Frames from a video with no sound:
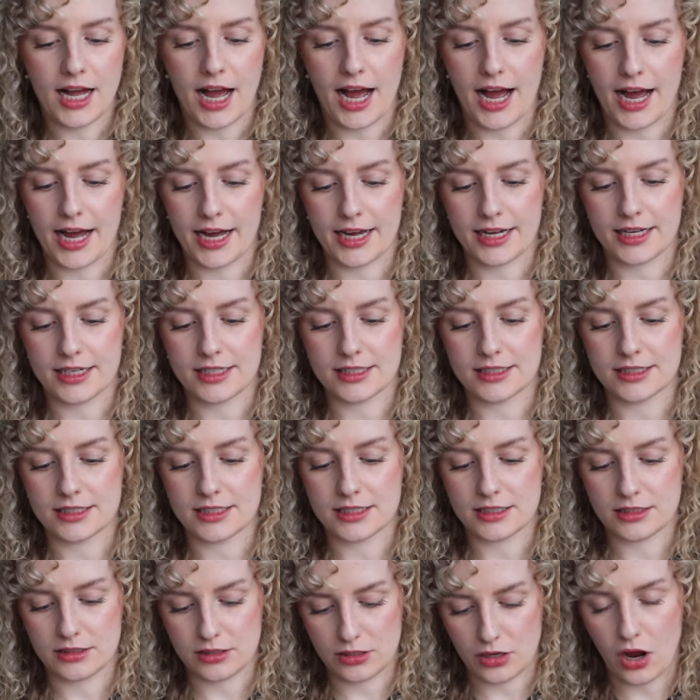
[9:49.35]
And
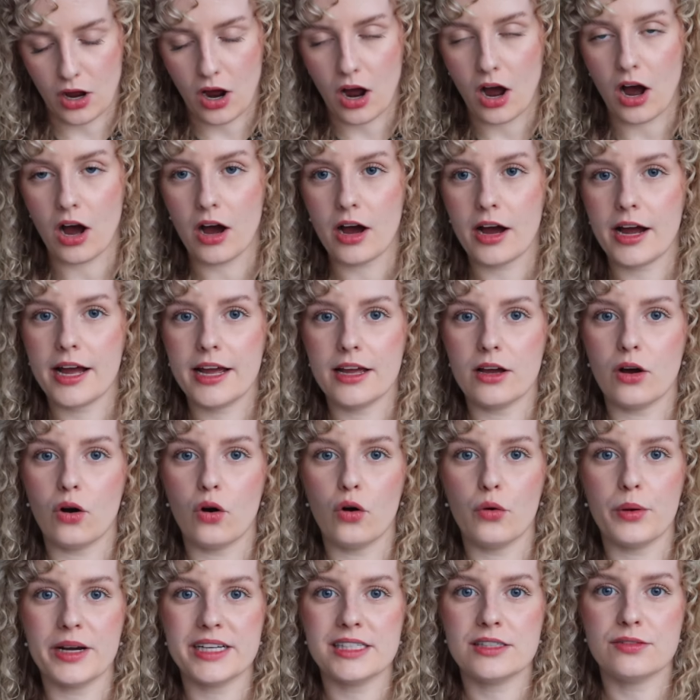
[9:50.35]
I
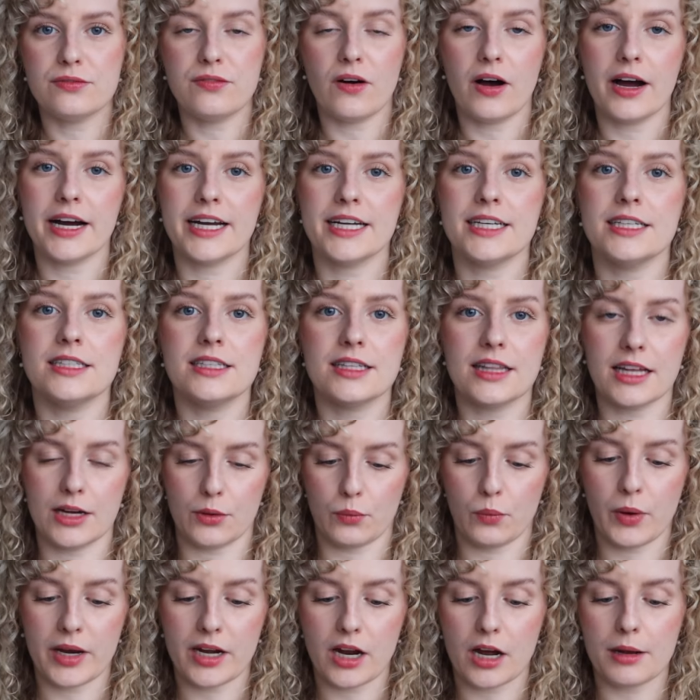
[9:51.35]
always find
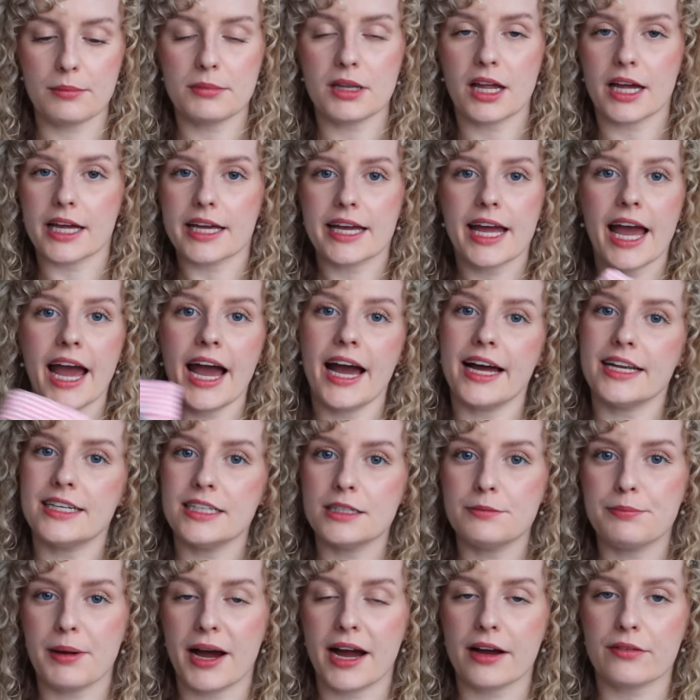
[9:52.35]
that when I'm like
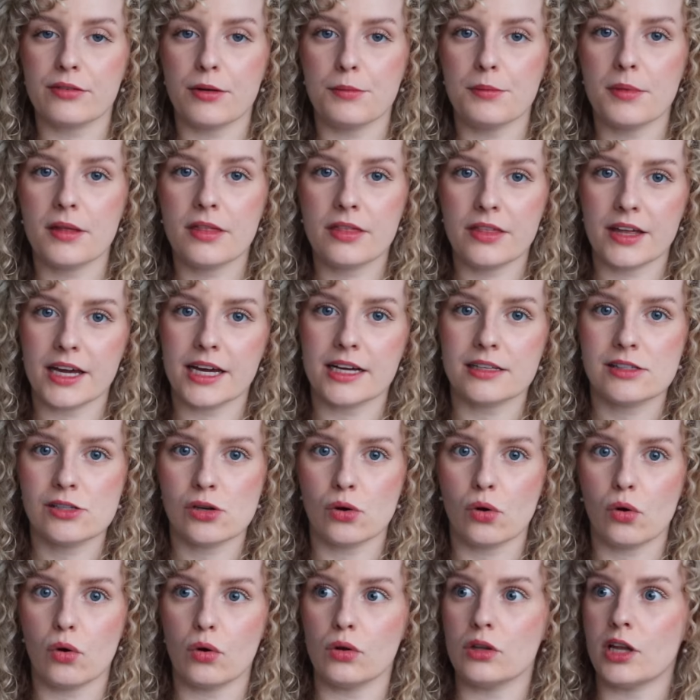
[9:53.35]
headed back from the theatre
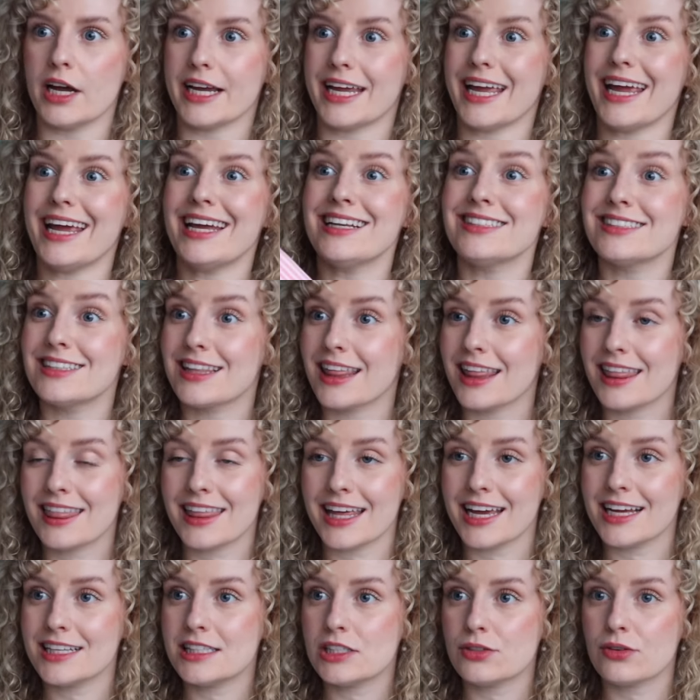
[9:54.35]
or like into the
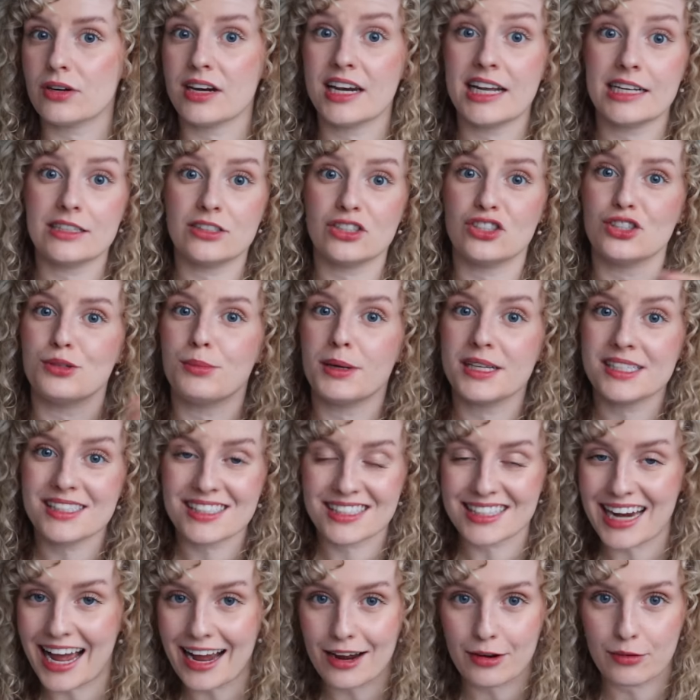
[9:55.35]
theatre, I need to do my
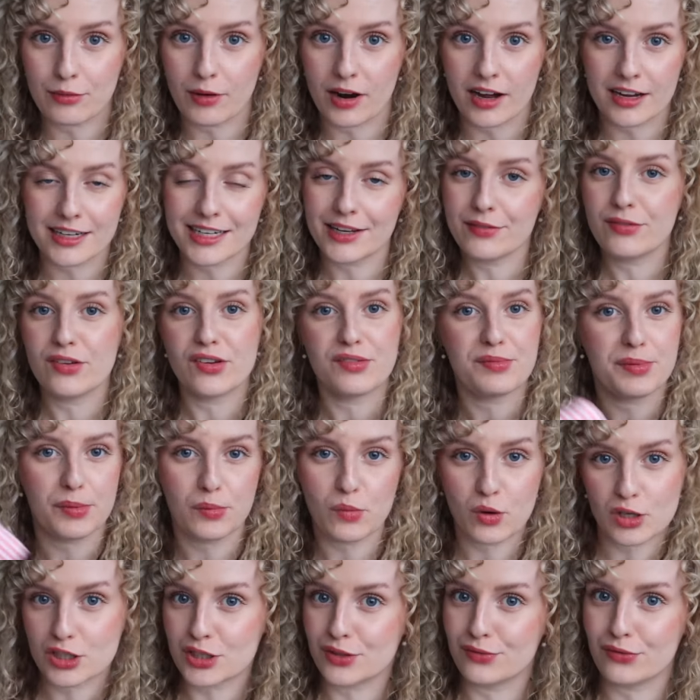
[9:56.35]
snack run. If you've been
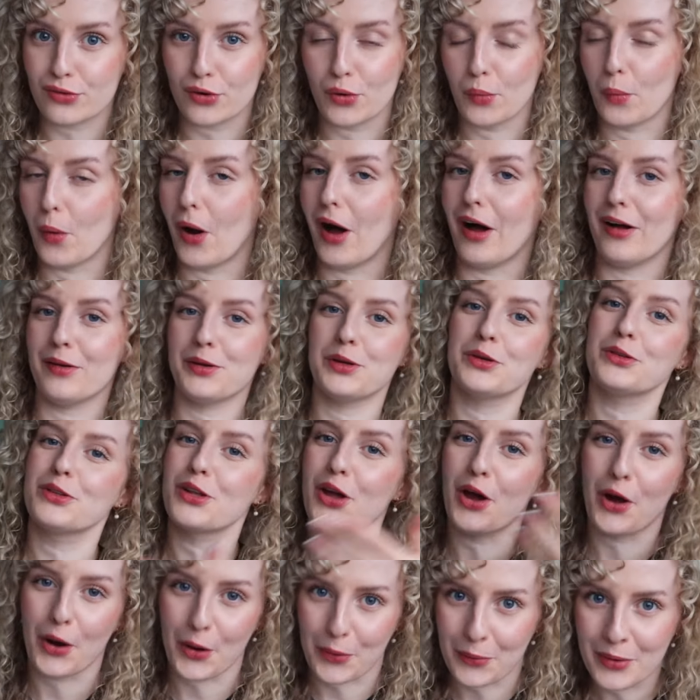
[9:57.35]
watching for a while, you'll
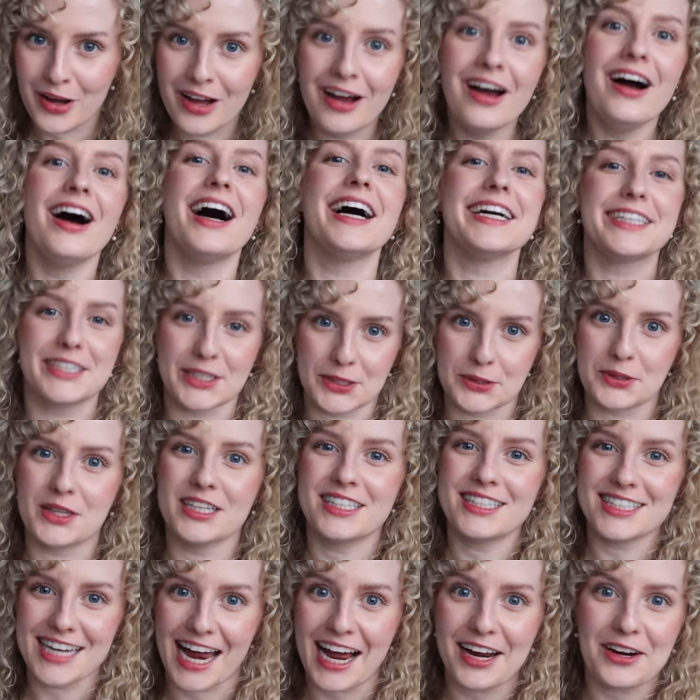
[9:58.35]
know I do the
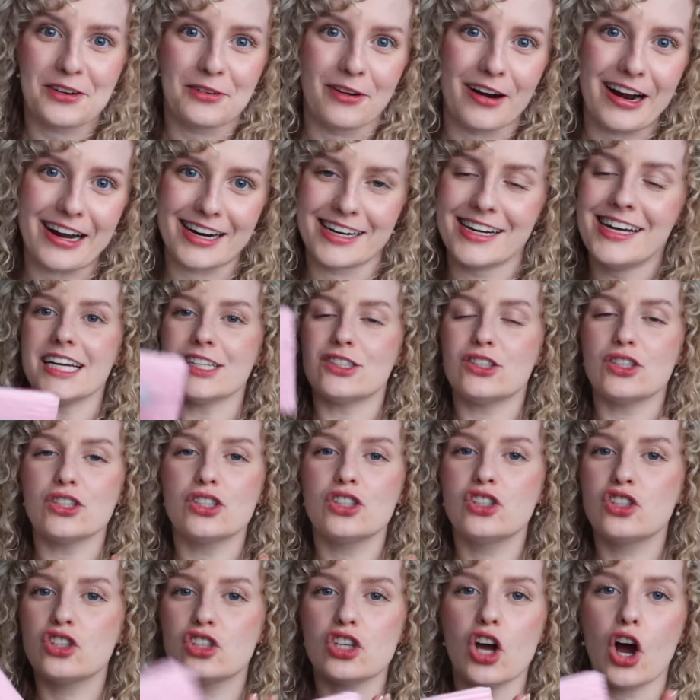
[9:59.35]
snack run. It's
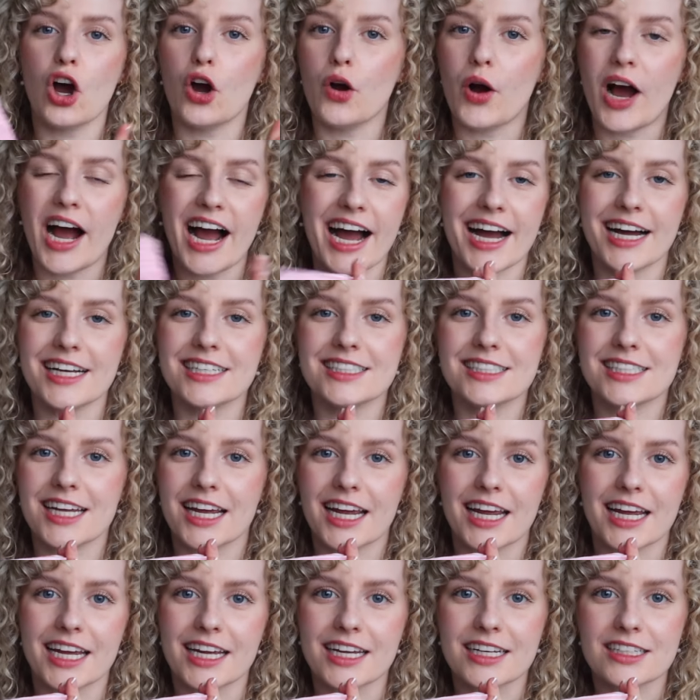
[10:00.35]
just so
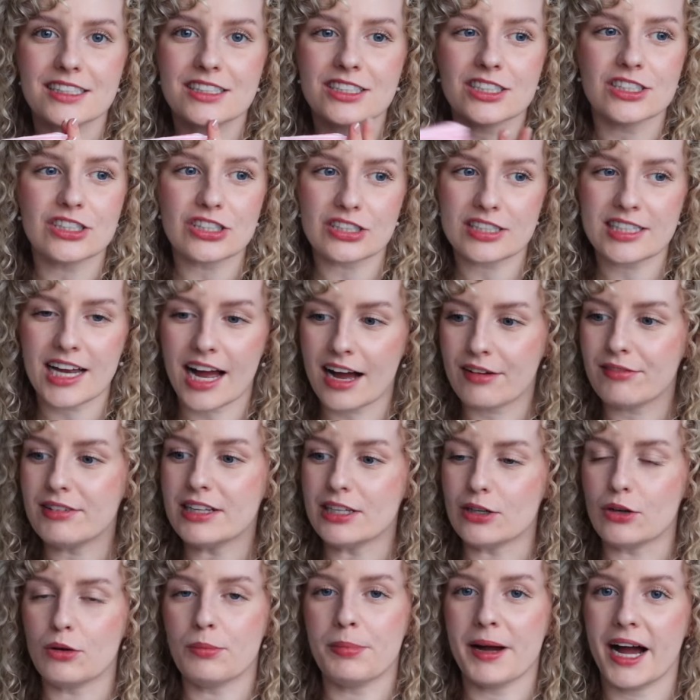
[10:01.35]
handy to just have a
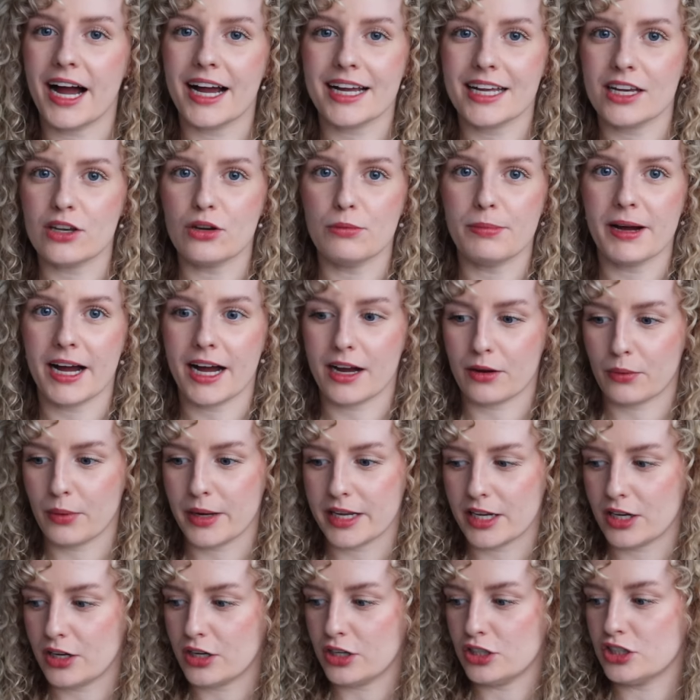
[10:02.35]
little bag in your bag where
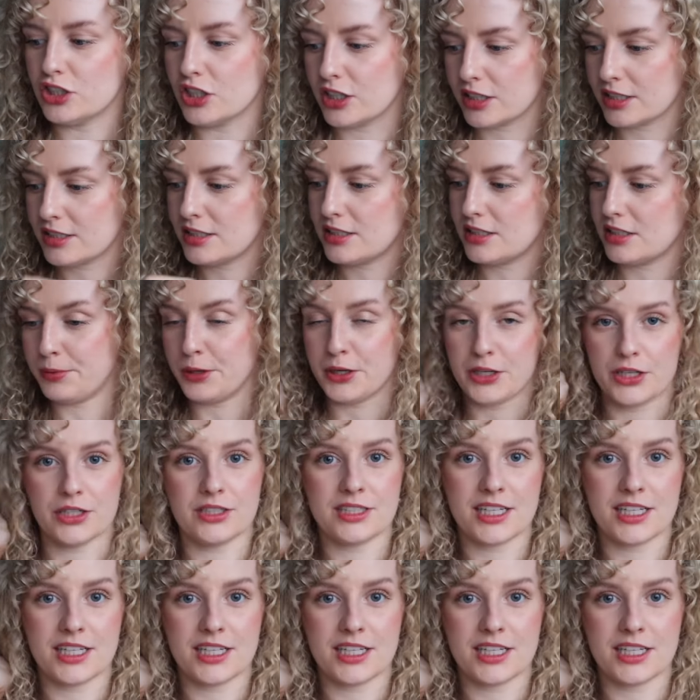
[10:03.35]
you can just put your